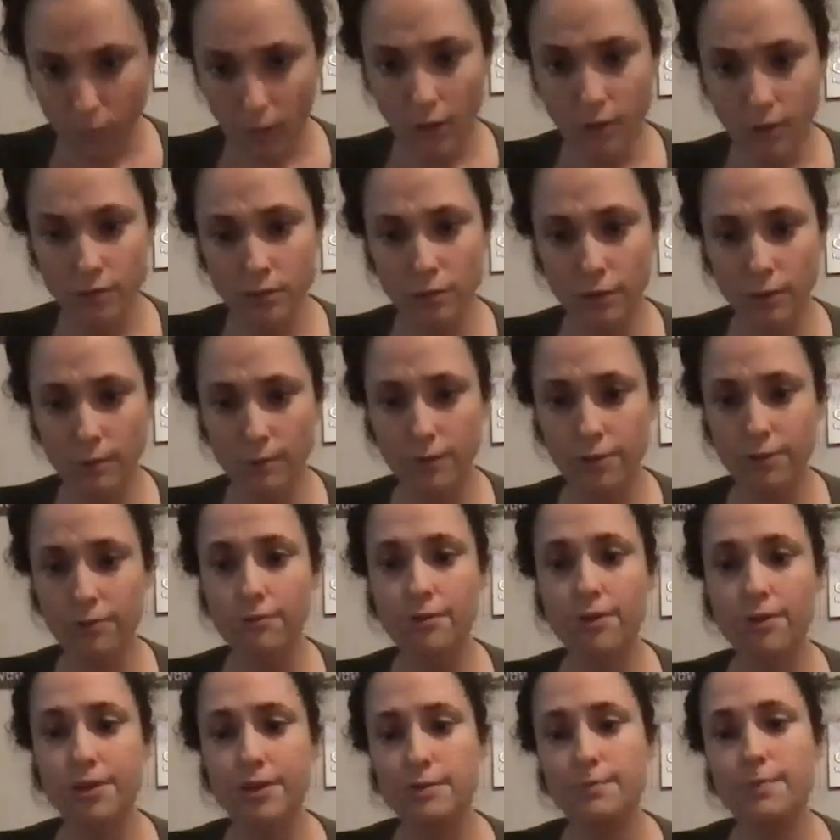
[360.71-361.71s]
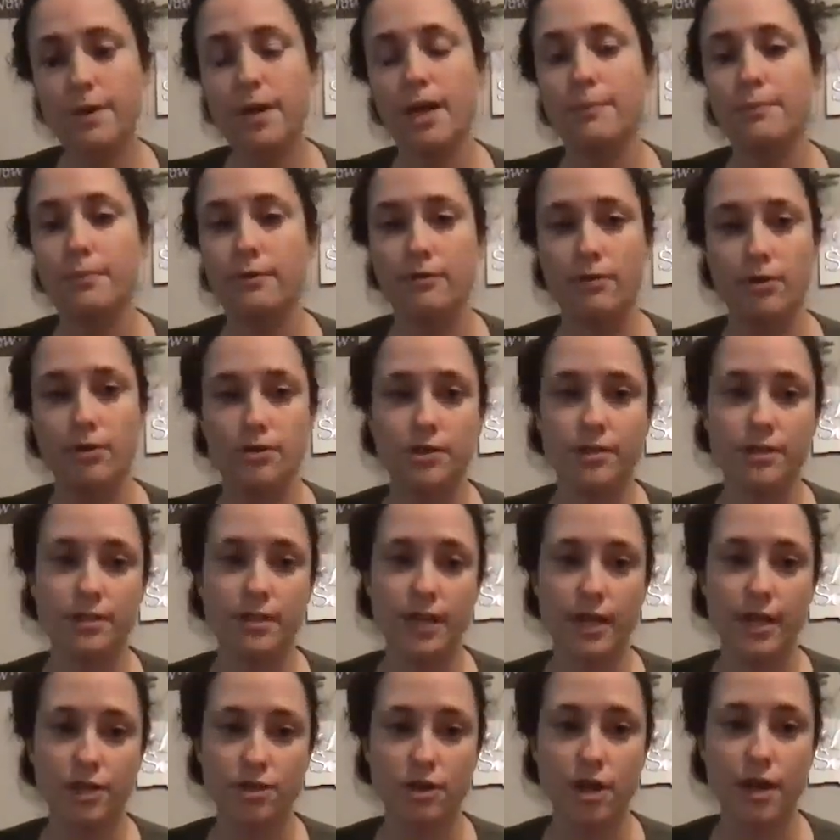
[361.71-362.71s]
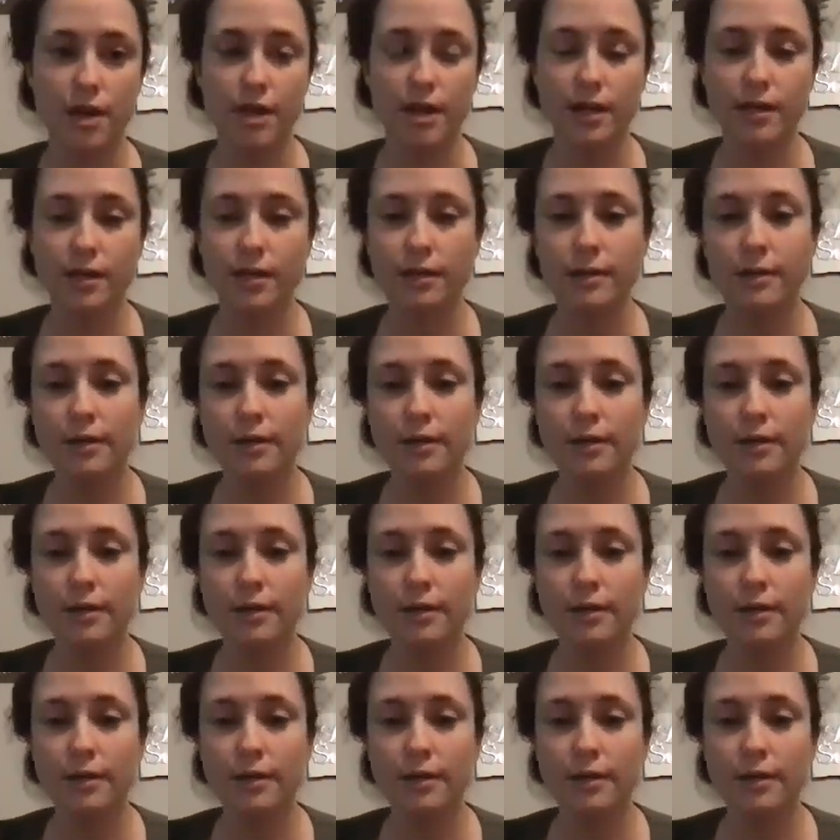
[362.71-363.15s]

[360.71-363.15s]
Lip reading: So number 3 is paper versus electronic.